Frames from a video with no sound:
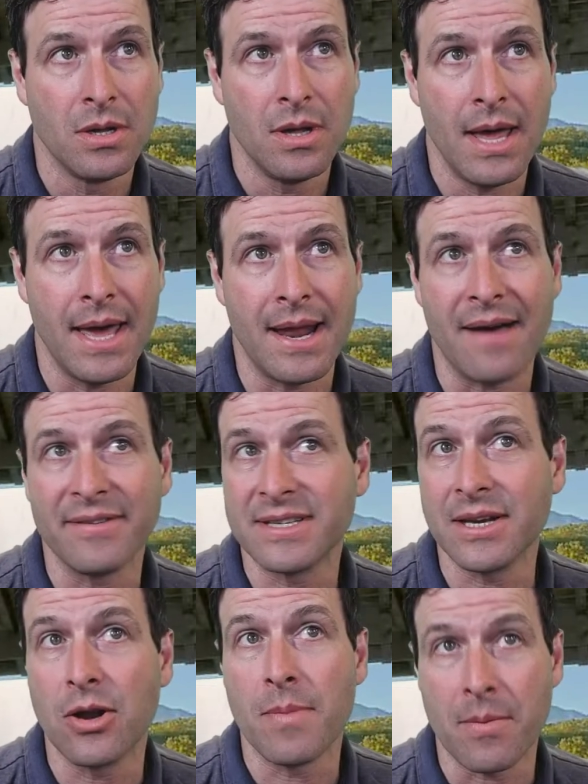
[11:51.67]
and obviously
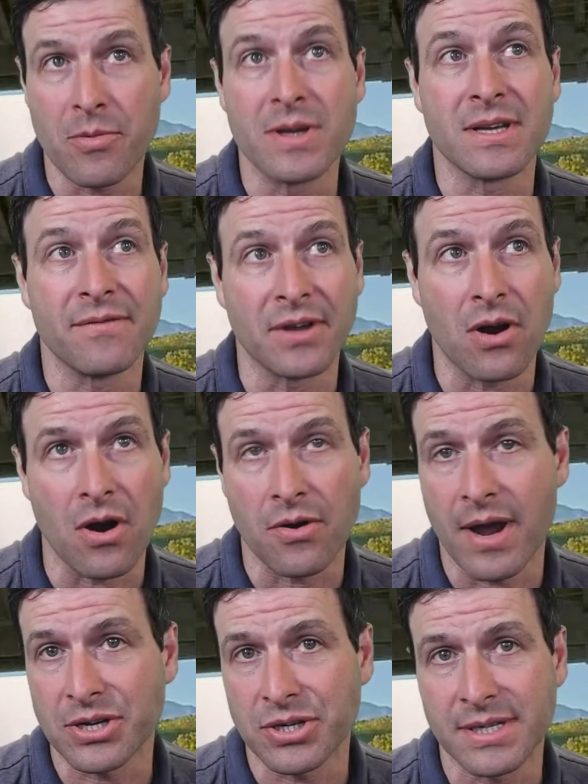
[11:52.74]
no memories of the car
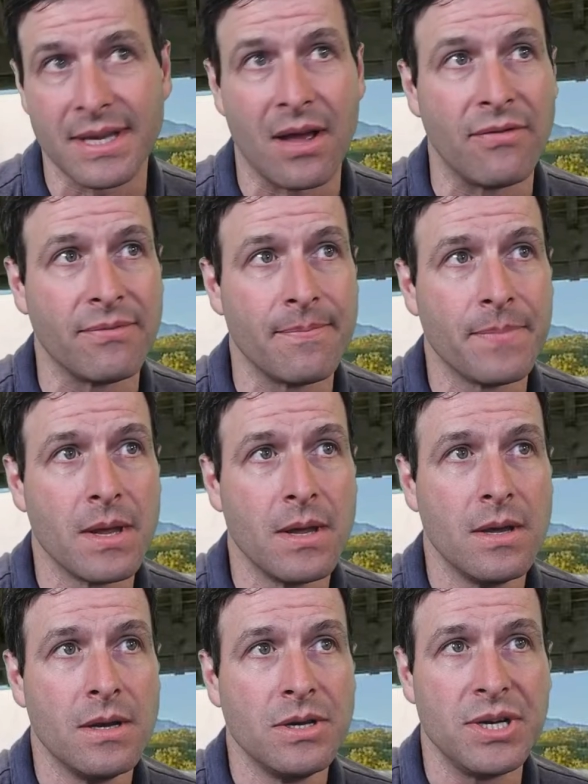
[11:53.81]
crash itself.
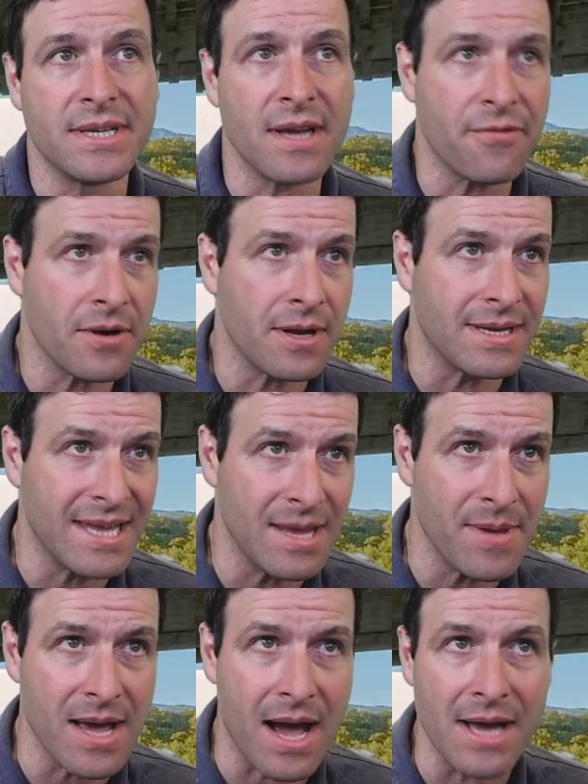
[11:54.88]
She suffered a
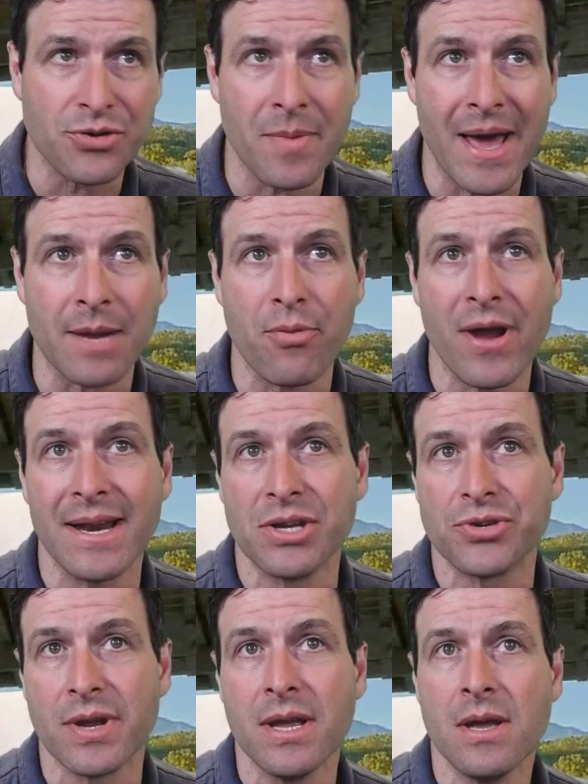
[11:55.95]
TBI, traumatic brain
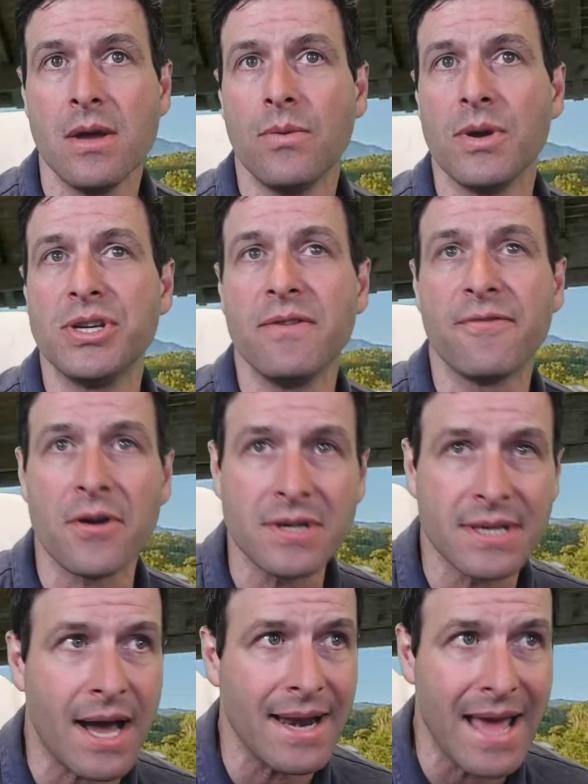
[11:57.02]
injury. When she first
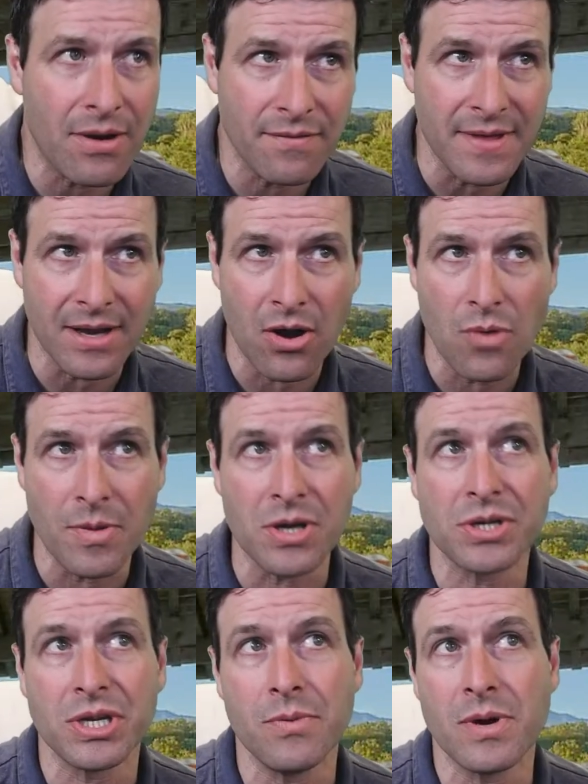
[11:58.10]
got out of the coma,
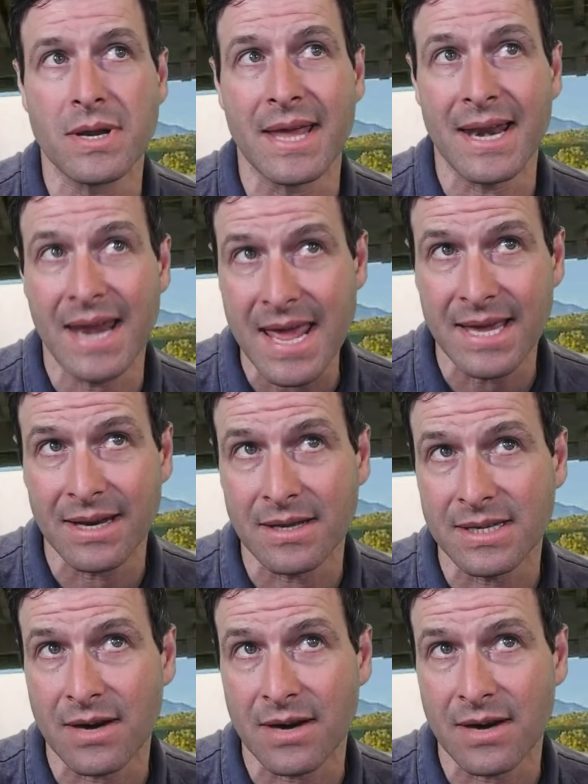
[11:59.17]
she would get naked and